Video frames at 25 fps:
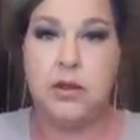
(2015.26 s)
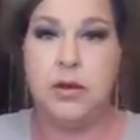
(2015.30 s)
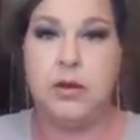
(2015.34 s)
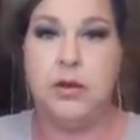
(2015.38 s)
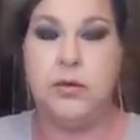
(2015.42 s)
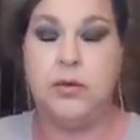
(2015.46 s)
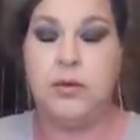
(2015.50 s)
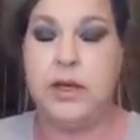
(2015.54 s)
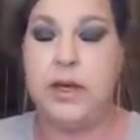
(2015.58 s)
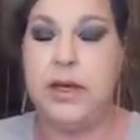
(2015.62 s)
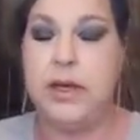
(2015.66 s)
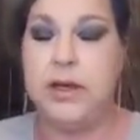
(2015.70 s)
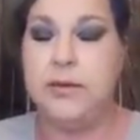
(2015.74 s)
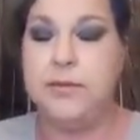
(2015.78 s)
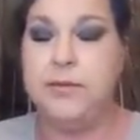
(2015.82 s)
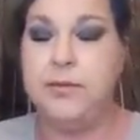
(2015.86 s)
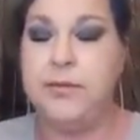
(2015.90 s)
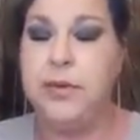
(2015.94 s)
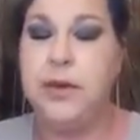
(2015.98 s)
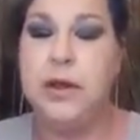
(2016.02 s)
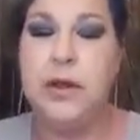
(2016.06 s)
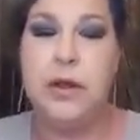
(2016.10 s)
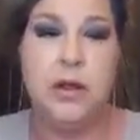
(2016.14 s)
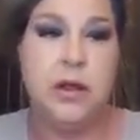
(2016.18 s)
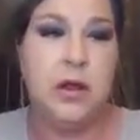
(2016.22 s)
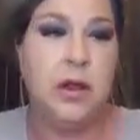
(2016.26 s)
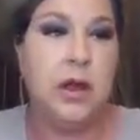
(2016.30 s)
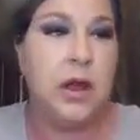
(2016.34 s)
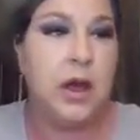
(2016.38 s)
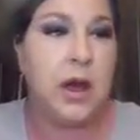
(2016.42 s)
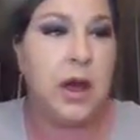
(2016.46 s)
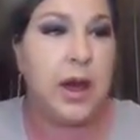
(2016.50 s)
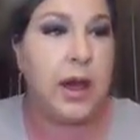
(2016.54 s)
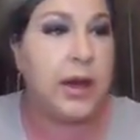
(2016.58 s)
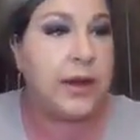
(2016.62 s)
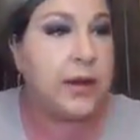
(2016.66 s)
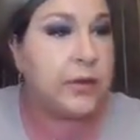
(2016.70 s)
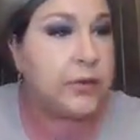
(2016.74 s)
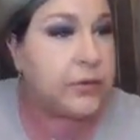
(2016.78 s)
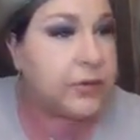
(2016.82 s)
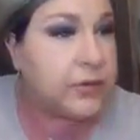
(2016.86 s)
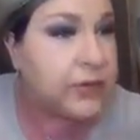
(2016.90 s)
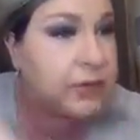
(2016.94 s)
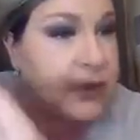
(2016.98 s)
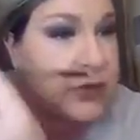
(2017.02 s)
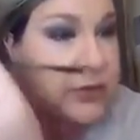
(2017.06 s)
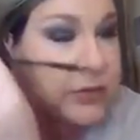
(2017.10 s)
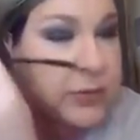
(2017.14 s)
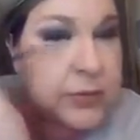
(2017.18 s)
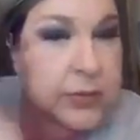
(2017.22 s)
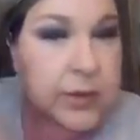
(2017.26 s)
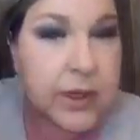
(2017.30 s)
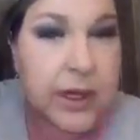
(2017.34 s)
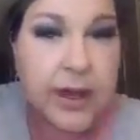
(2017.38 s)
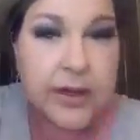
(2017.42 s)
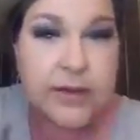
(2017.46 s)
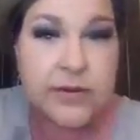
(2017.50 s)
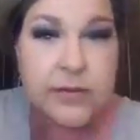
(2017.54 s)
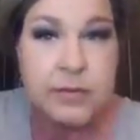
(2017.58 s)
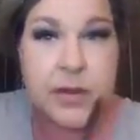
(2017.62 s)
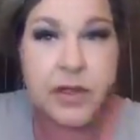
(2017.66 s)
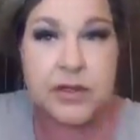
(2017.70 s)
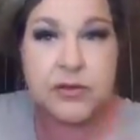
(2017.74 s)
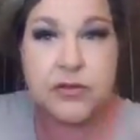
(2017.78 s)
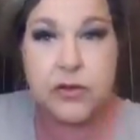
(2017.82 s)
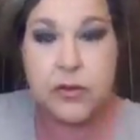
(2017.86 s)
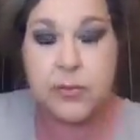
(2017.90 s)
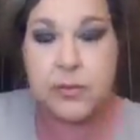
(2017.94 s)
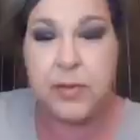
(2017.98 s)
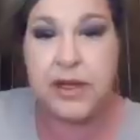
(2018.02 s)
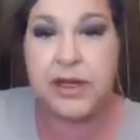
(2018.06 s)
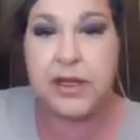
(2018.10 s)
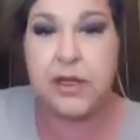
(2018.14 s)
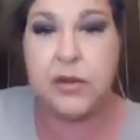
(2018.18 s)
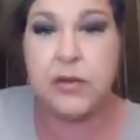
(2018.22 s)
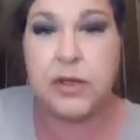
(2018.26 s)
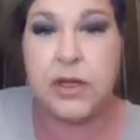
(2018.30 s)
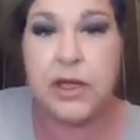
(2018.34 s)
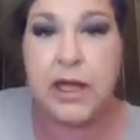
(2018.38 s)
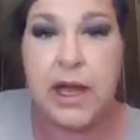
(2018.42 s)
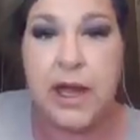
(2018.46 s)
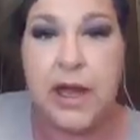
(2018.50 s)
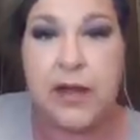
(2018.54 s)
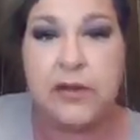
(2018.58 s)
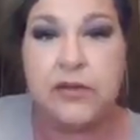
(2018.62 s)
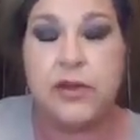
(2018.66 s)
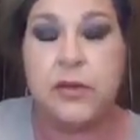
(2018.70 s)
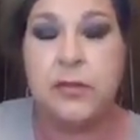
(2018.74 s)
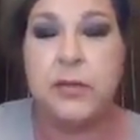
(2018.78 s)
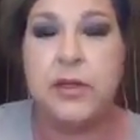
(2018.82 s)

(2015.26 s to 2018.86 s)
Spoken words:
Okay. I don't do as much on my lower lash.